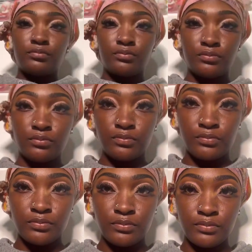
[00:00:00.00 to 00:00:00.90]

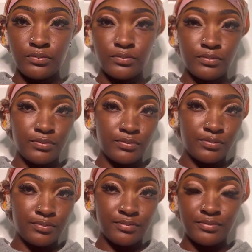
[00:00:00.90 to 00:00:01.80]

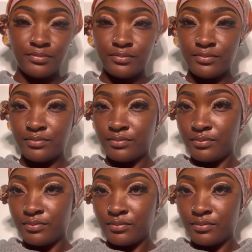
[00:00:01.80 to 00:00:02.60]
(silence)